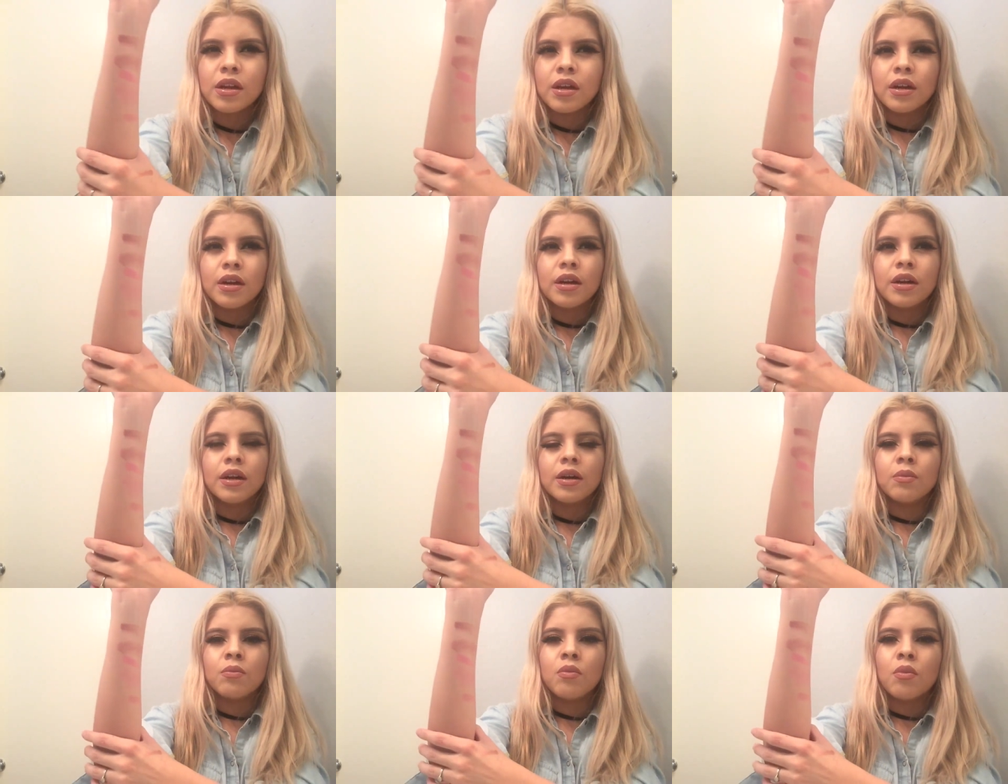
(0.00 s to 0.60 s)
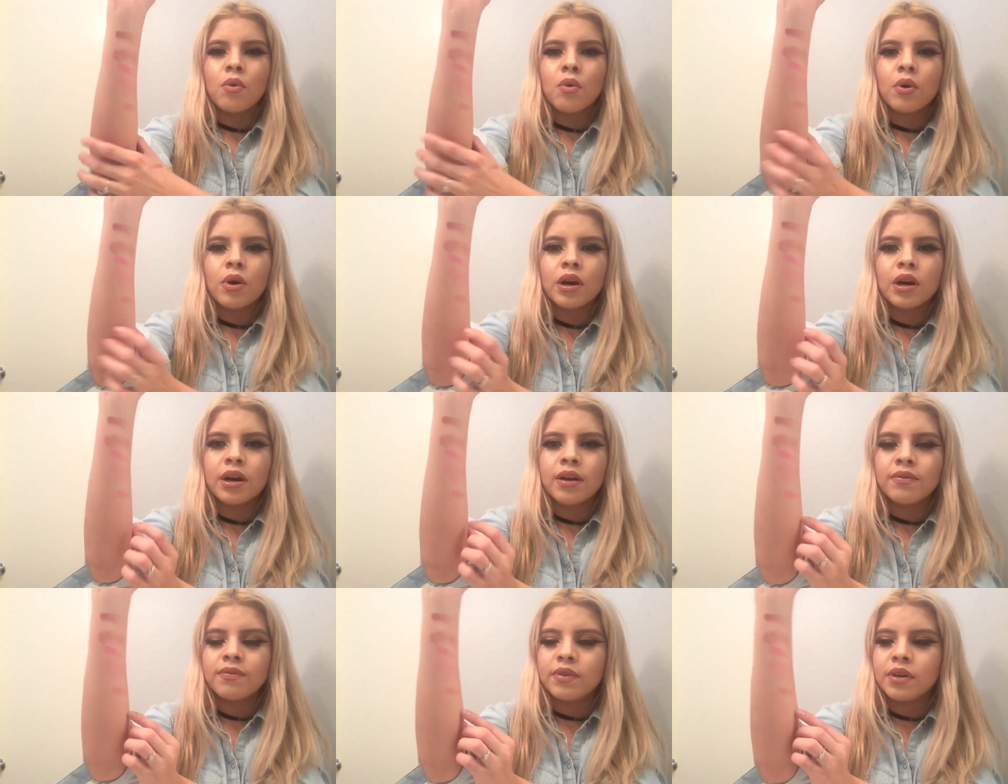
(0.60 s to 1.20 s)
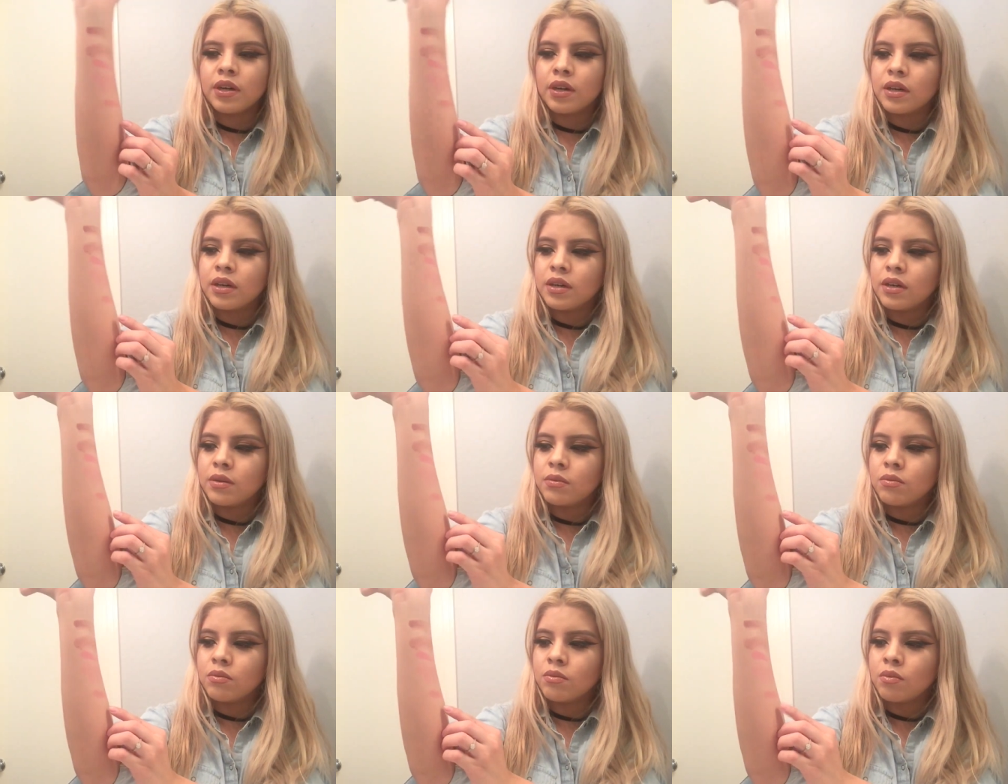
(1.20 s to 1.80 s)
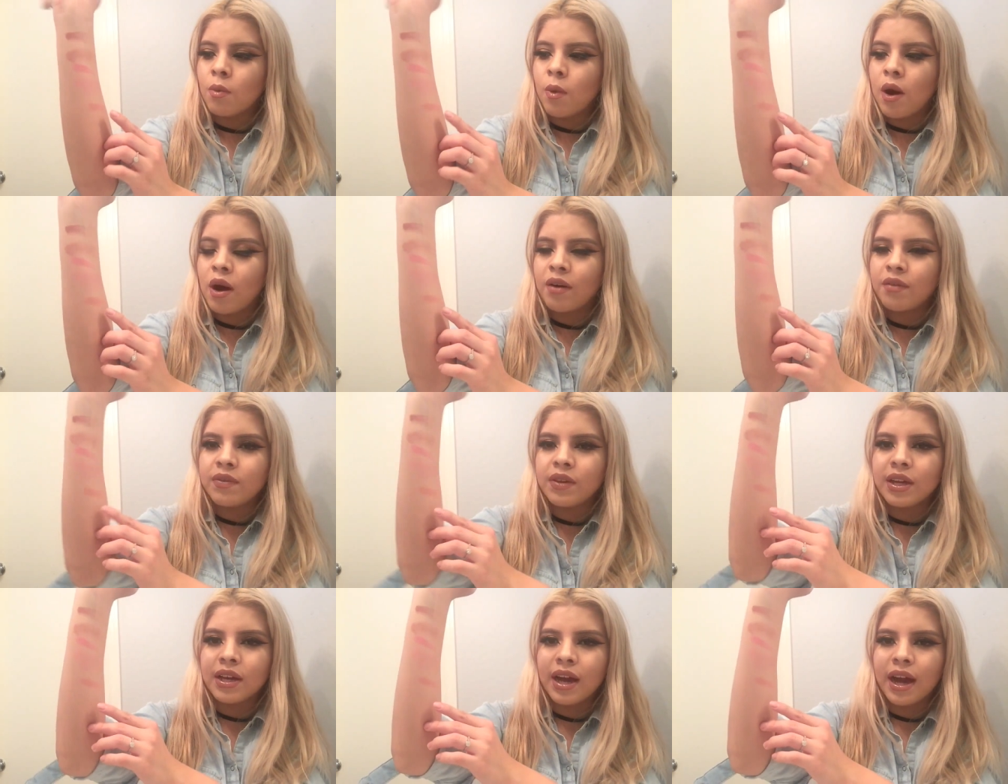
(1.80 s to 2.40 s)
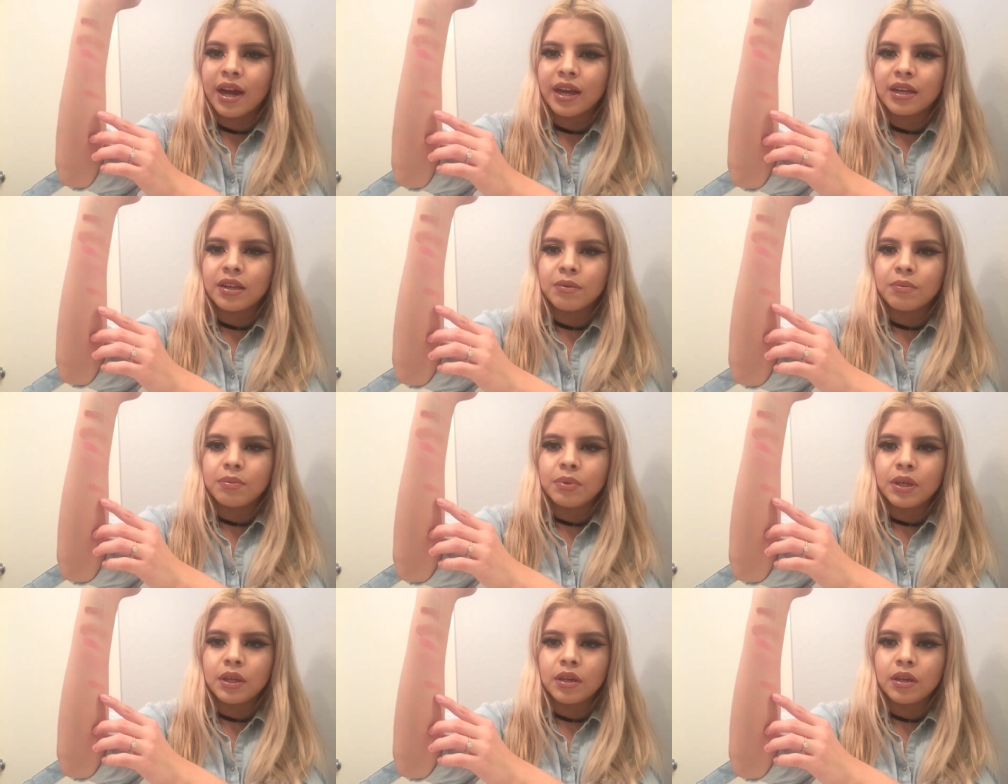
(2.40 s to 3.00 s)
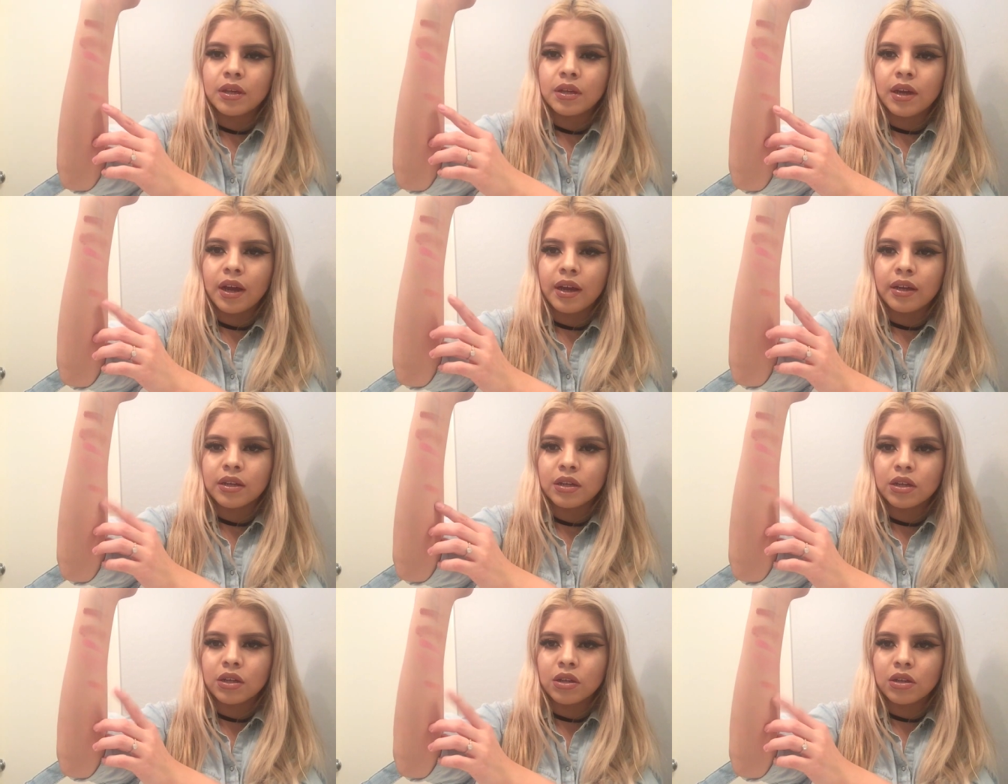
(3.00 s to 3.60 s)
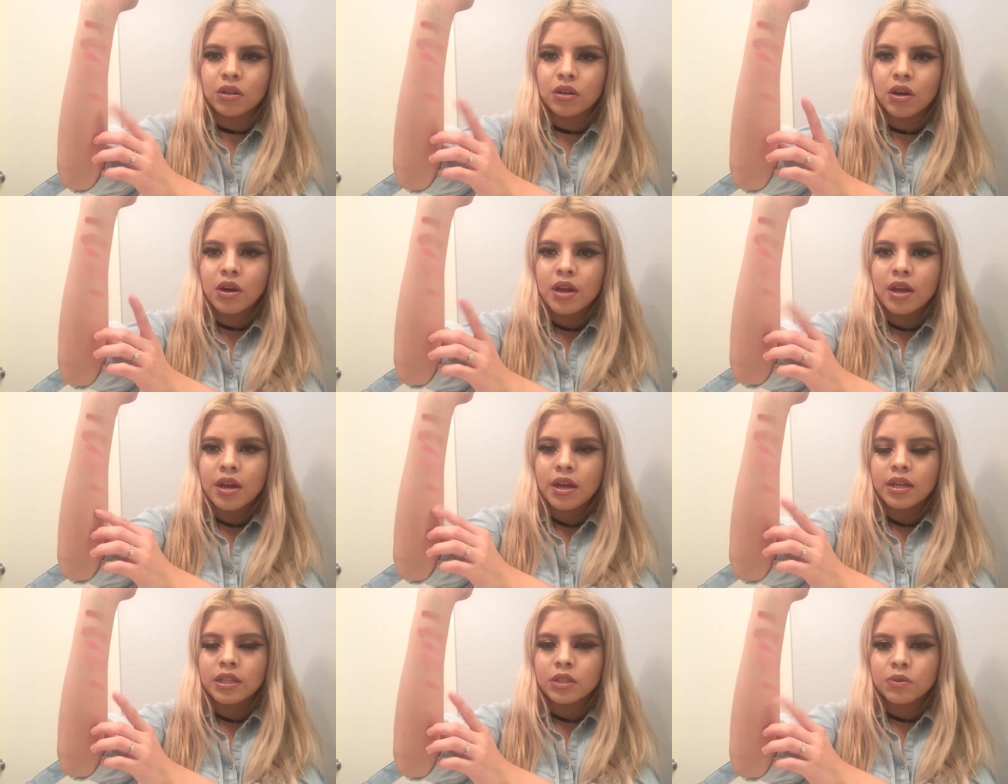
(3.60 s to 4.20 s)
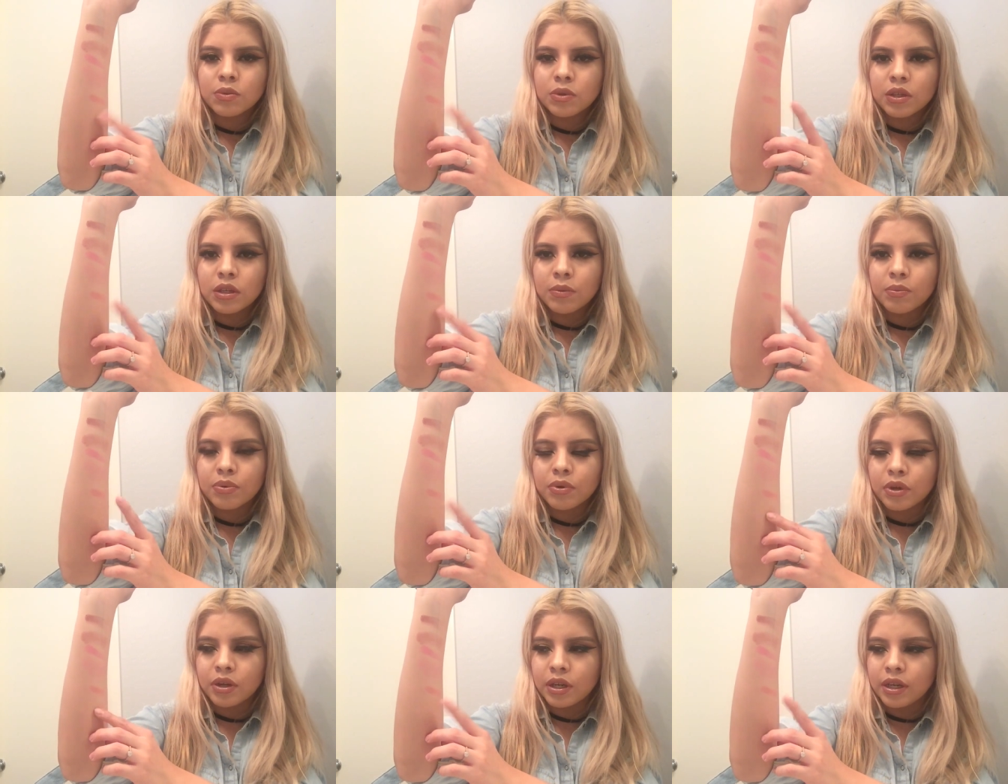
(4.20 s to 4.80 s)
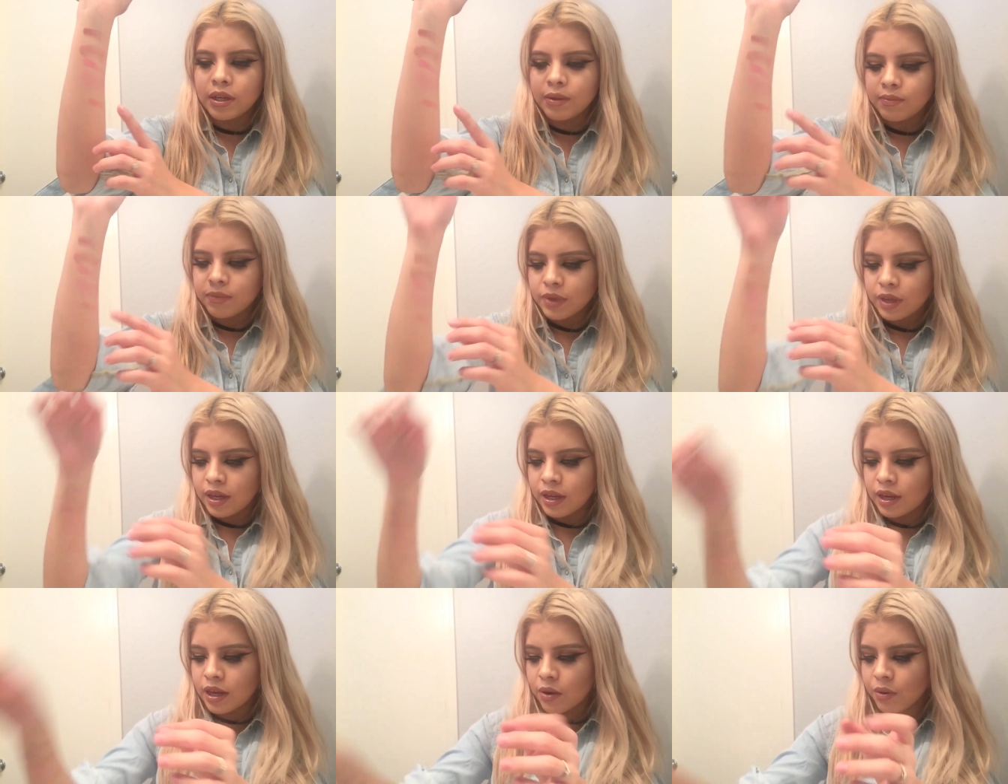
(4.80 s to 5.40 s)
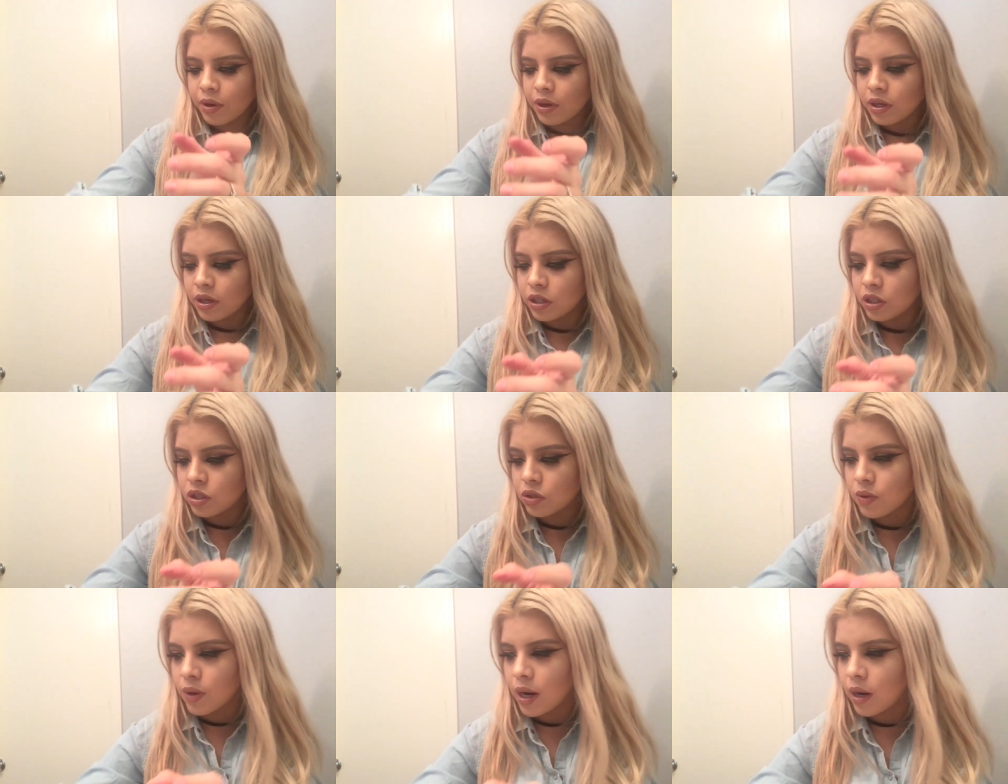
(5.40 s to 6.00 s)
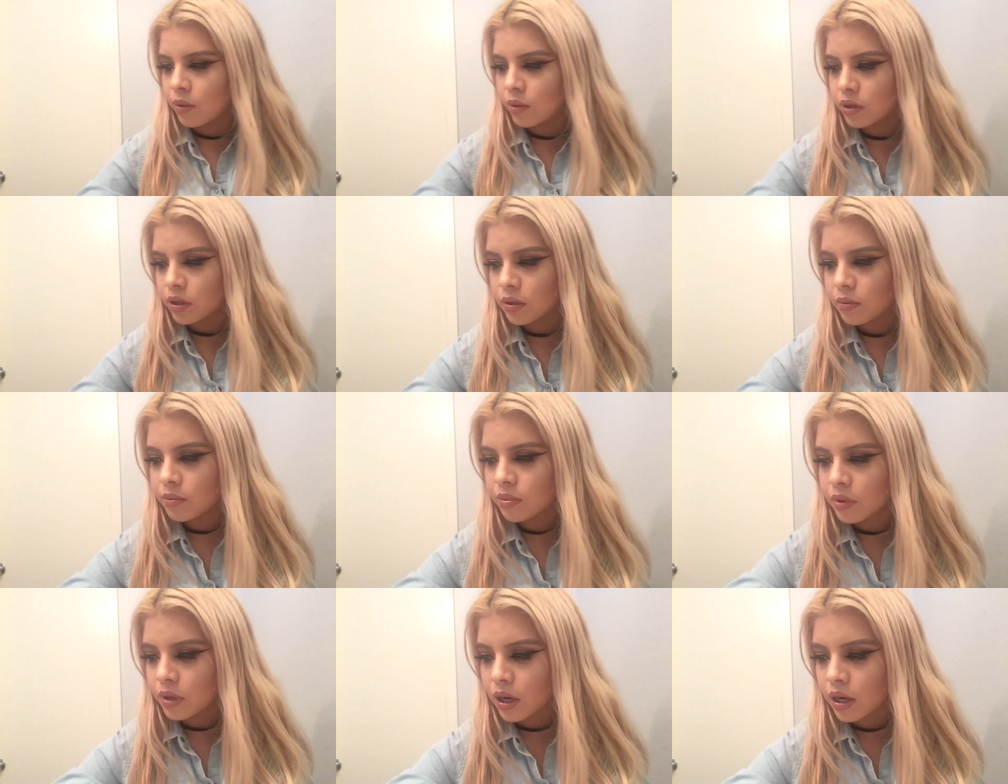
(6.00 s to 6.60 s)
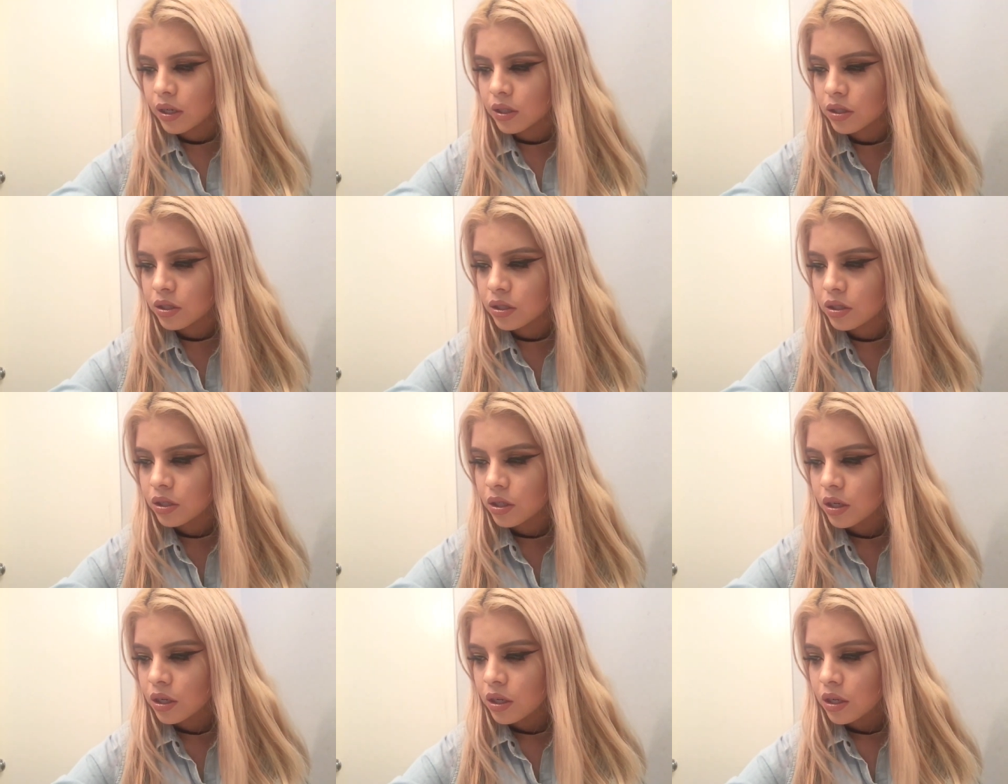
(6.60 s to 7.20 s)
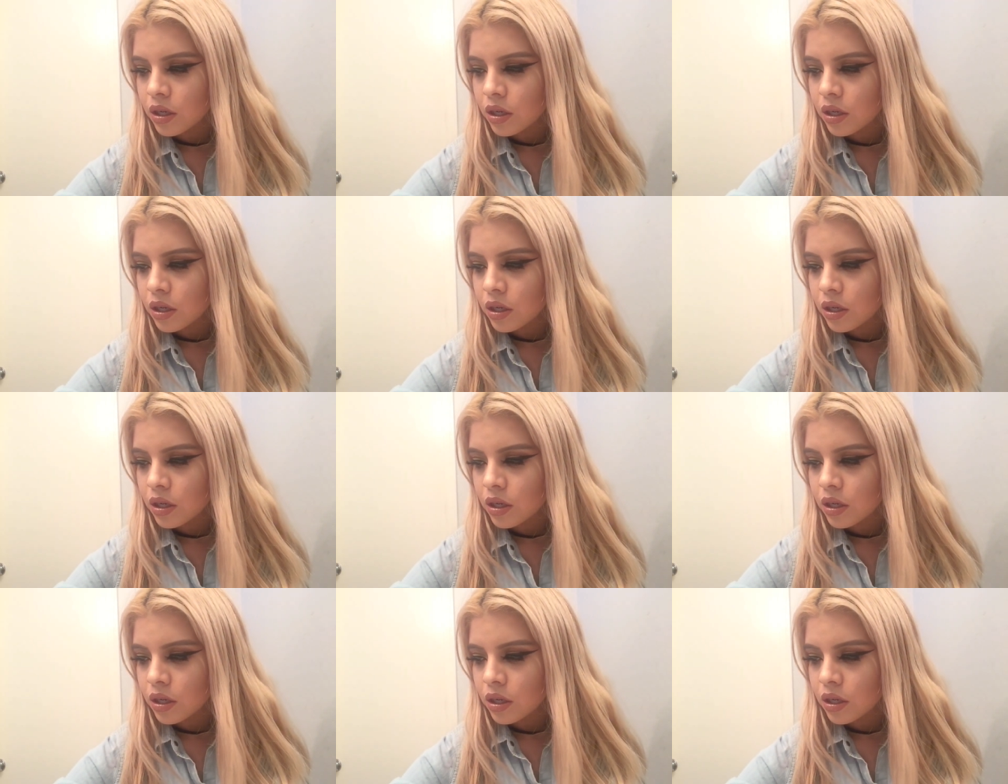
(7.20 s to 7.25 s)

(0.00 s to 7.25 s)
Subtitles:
more of a mauve kind of pink kind of color. It's really pretty. And now we're going to try with the brush.